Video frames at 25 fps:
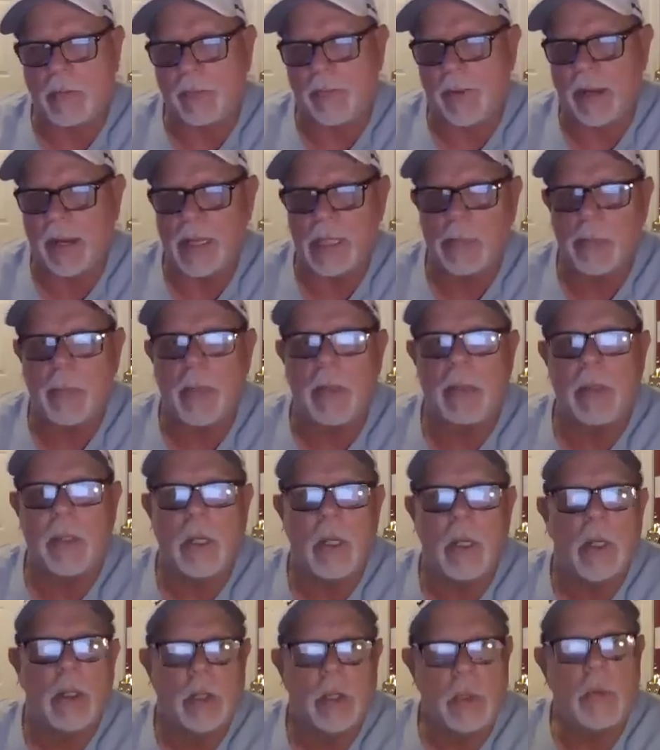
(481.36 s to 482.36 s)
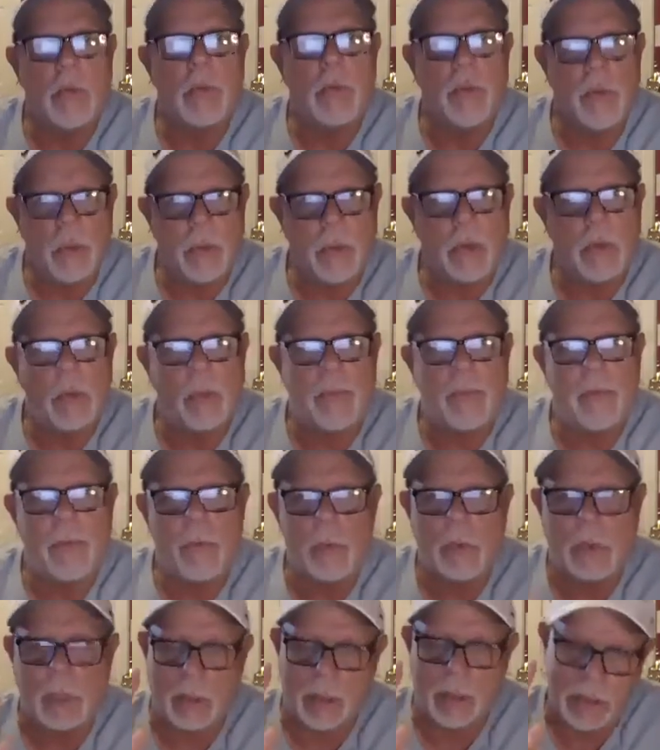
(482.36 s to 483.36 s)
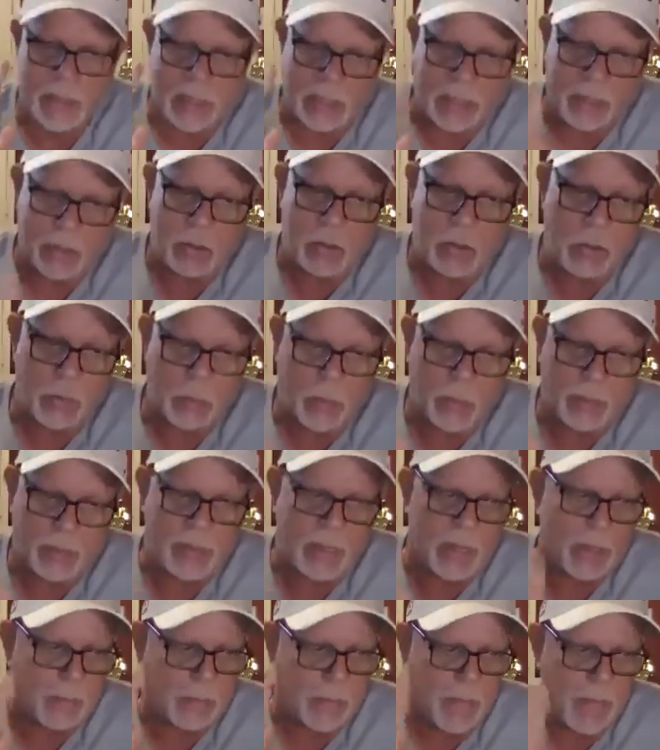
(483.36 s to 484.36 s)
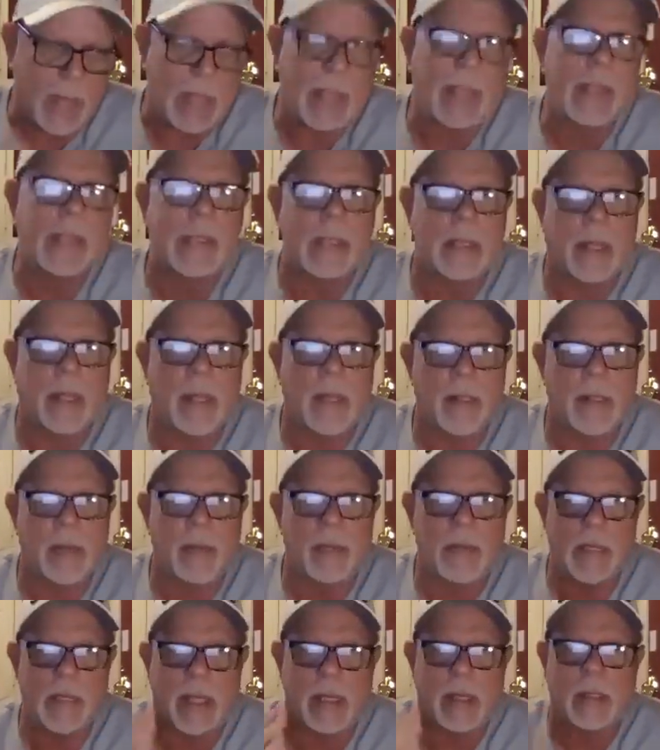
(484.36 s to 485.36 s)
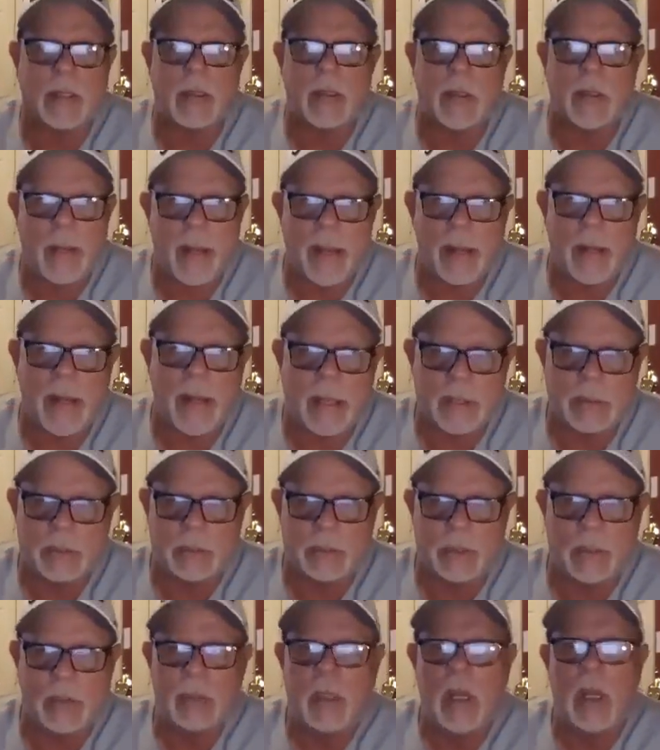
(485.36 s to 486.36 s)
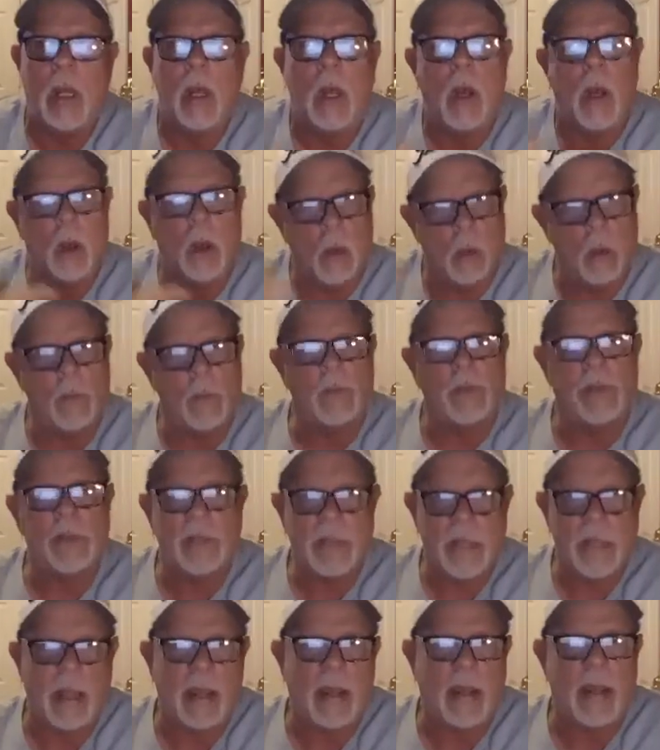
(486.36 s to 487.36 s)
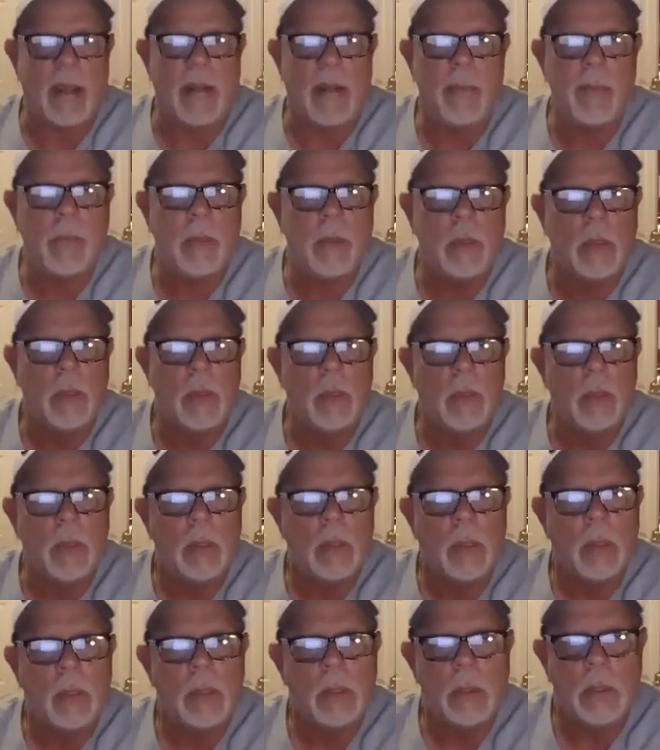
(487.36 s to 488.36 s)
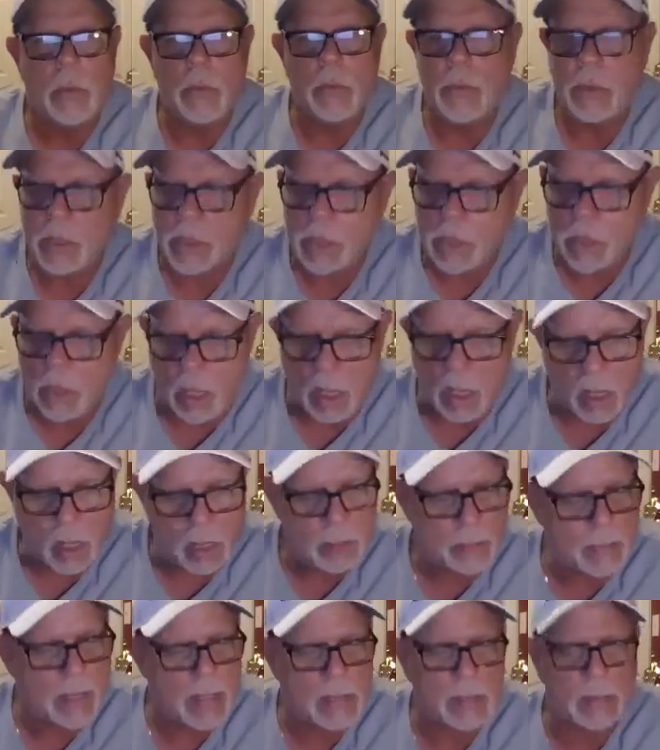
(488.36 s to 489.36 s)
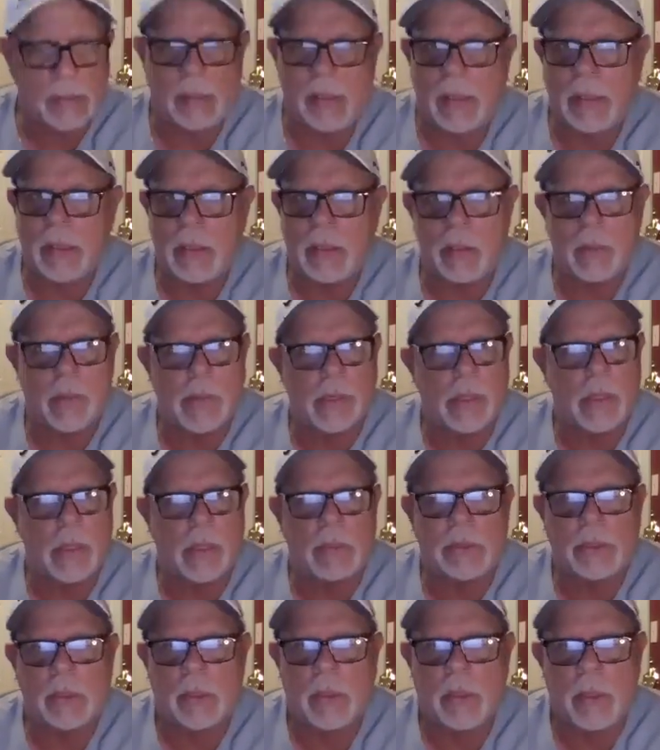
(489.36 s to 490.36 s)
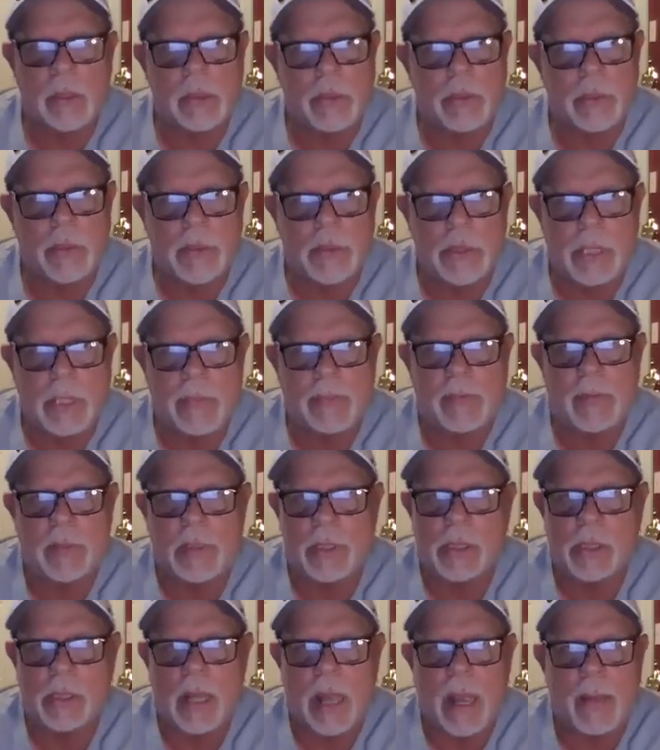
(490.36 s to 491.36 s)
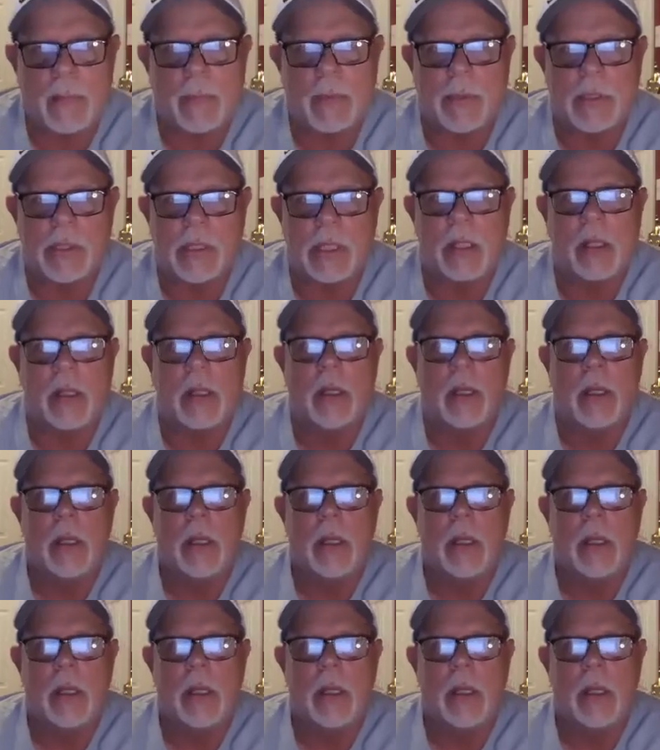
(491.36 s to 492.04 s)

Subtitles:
fast, but you do if you continue with that mindset of taking the right action over time. You just automatically get the results you're looking to achieve. It just happens. See,